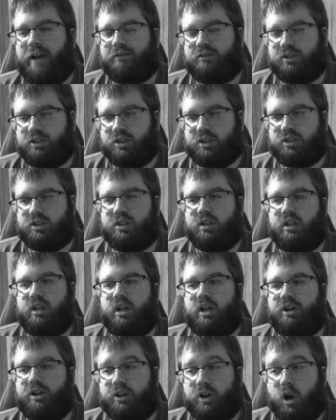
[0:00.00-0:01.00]
just
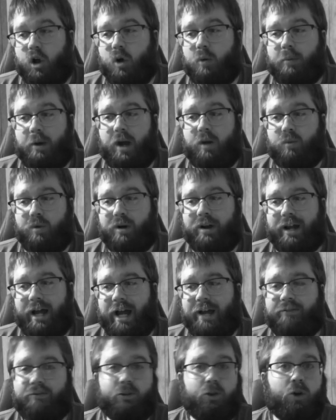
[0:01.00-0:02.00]
go by what
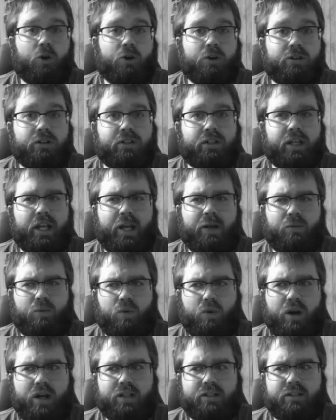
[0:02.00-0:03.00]
I've learned and
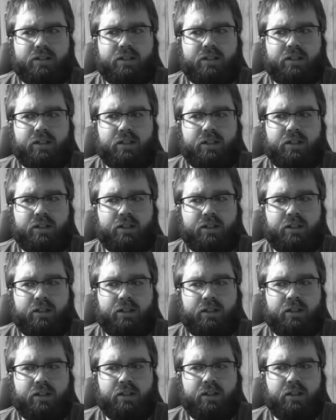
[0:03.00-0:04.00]
what
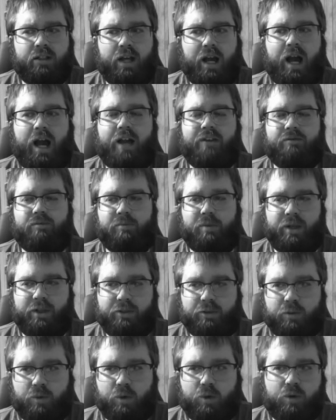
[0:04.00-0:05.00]
I've
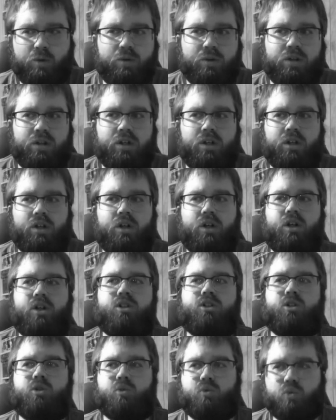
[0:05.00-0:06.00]
been through
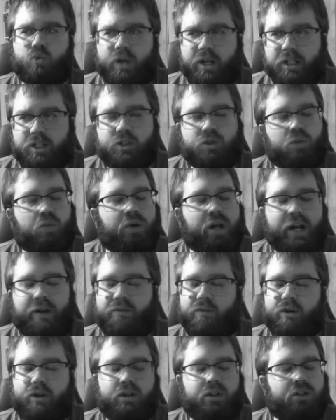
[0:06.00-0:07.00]
to reach
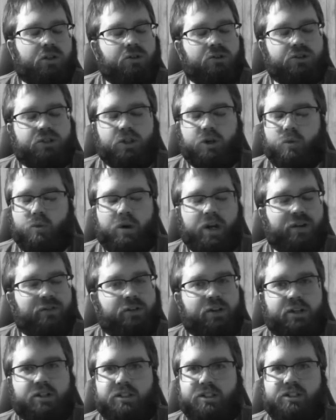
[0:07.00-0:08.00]
whatever conclusion or whatever
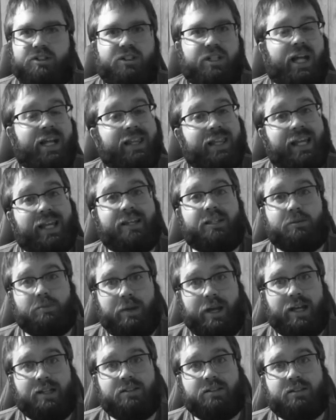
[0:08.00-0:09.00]
decision I think is
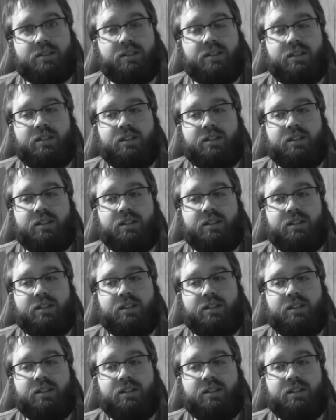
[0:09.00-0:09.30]
best